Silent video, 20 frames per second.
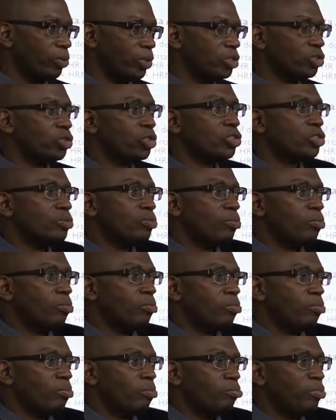We're just
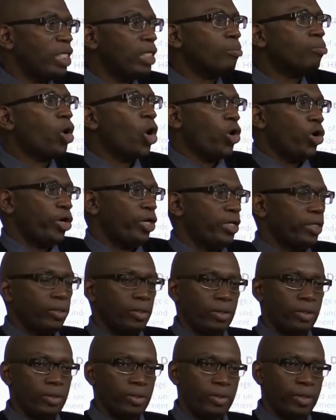being born,
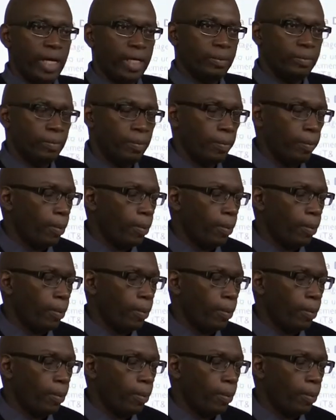right?